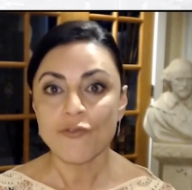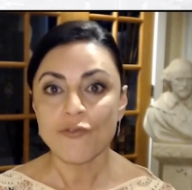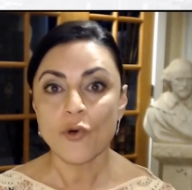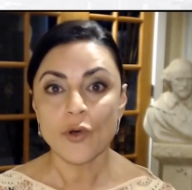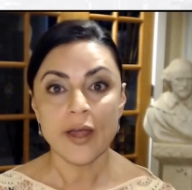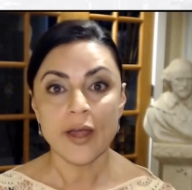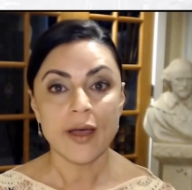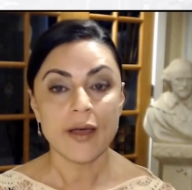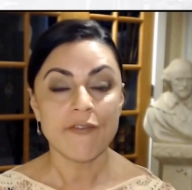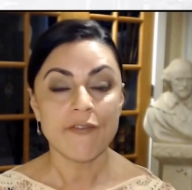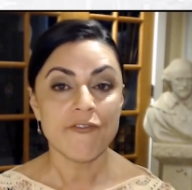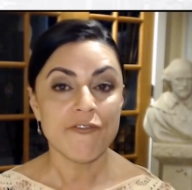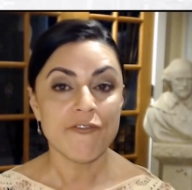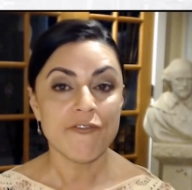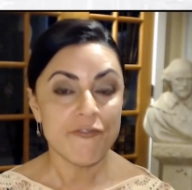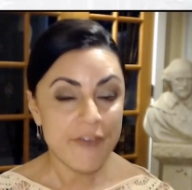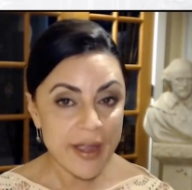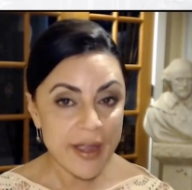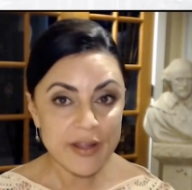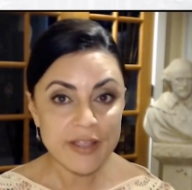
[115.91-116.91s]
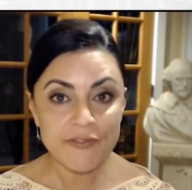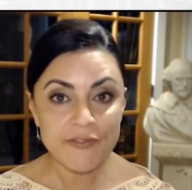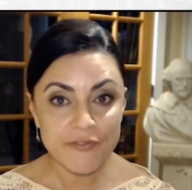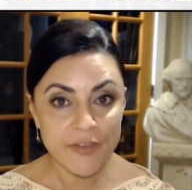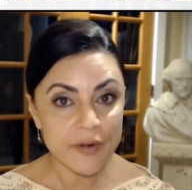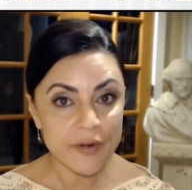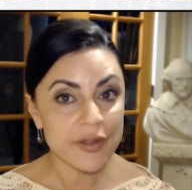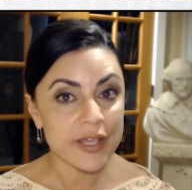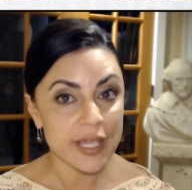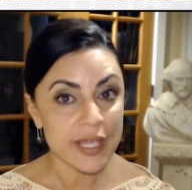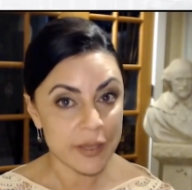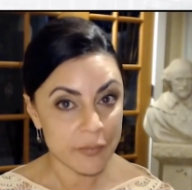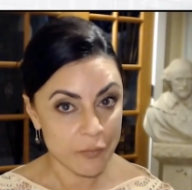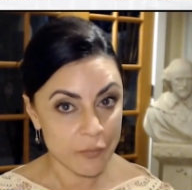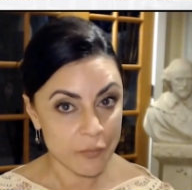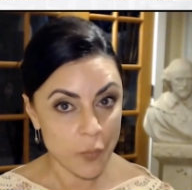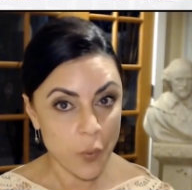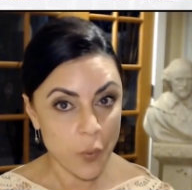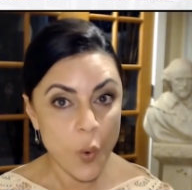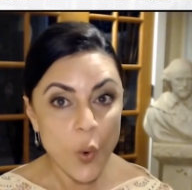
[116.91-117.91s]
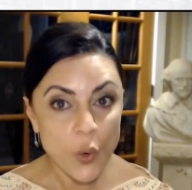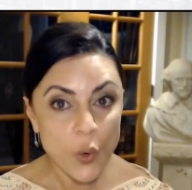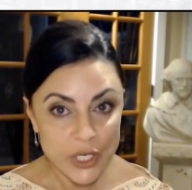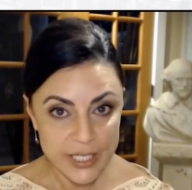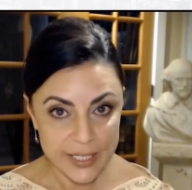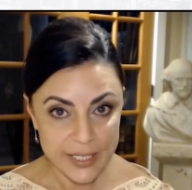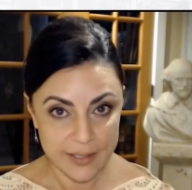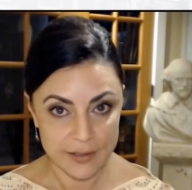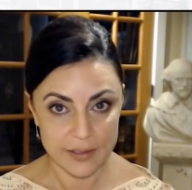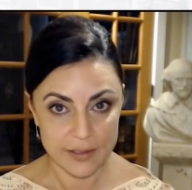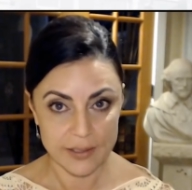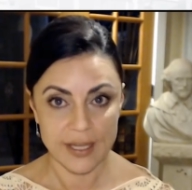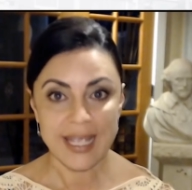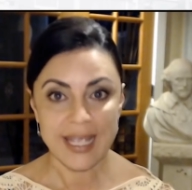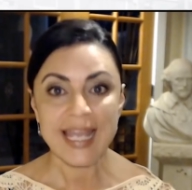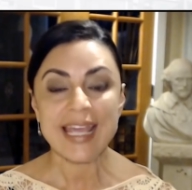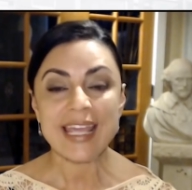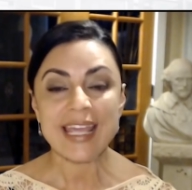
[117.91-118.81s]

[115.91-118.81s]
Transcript: for a very, very important